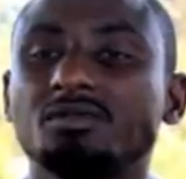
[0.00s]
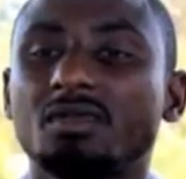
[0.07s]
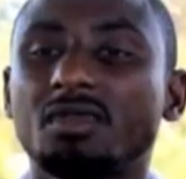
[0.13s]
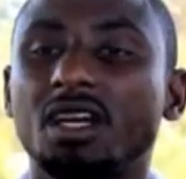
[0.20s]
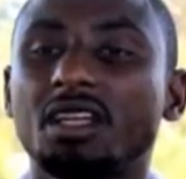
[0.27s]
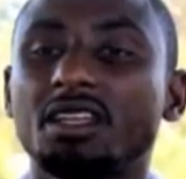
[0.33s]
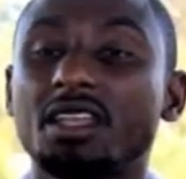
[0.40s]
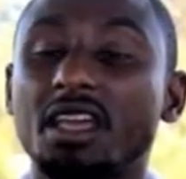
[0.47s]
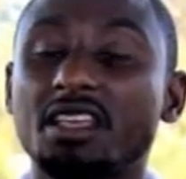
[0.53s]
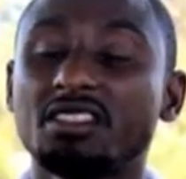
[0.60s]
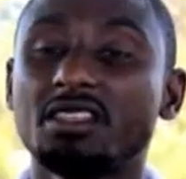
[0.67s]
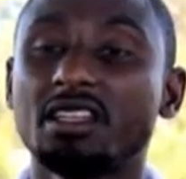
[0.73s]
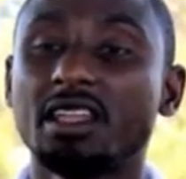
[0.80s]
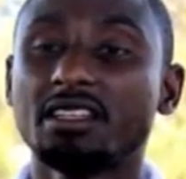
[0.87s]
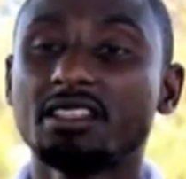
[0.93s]
And there is
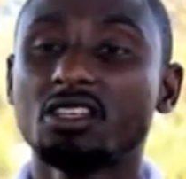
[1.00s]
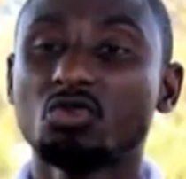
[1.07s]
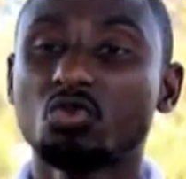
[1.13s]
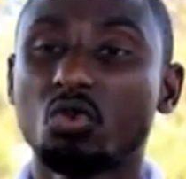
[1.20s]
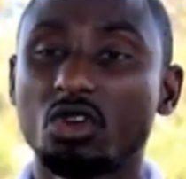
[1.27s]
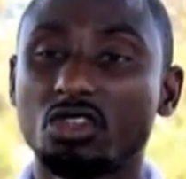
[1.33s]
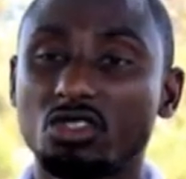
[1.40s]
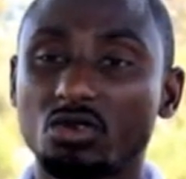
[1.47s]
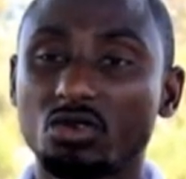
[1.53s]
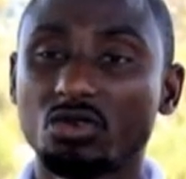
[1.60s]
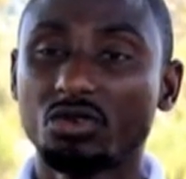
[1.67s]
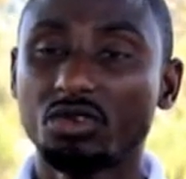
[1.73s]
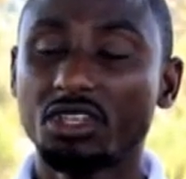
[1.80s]
the latest word too